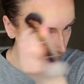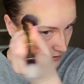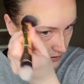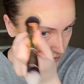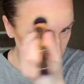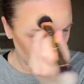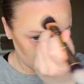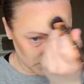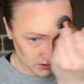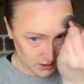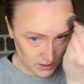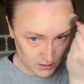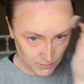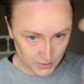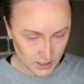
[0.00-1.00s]
And I'm just
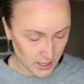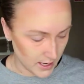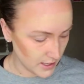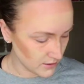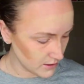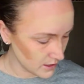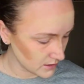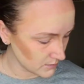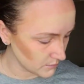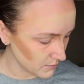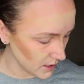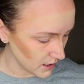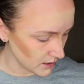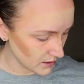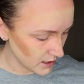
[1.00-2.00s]
going to apply this main